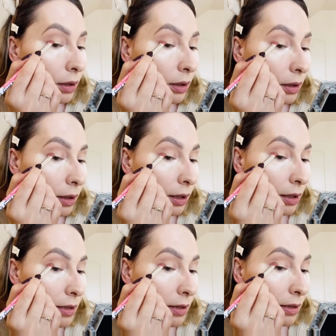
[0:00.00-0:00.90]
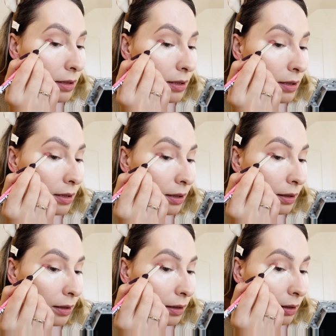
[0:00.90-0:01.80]
let's
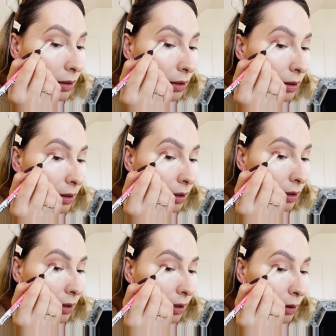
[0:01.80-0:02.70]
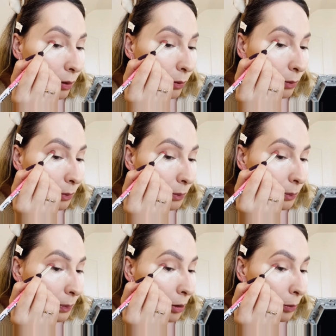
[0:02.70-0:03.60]
see how
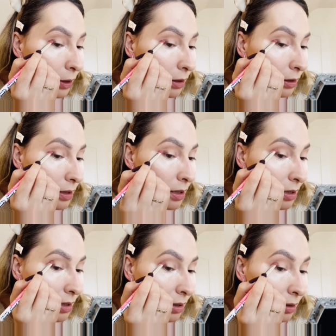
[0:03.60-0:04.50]
pigmented this is.